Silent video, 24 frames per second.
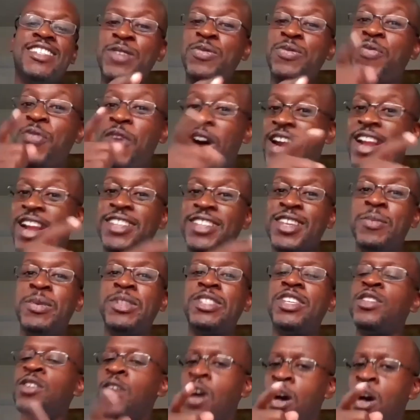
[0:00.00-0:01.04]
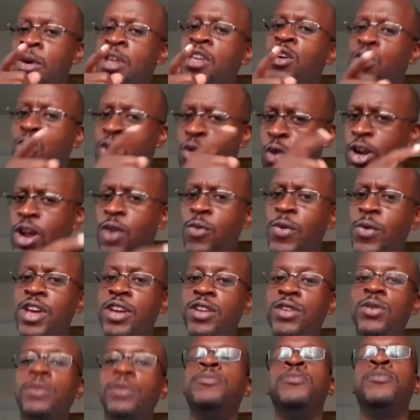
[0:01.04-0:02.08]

Once my father tell me, say, no, man, you're good at what you do.